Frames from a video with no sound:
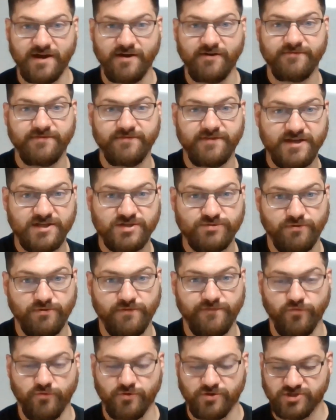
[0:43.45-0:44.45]
how these
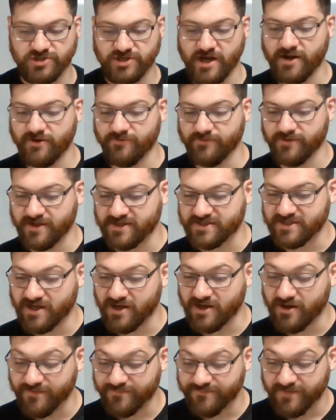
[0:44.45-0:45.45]
were foreshadowings
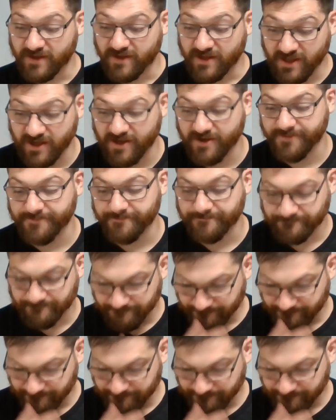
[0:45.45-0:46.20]
of Him.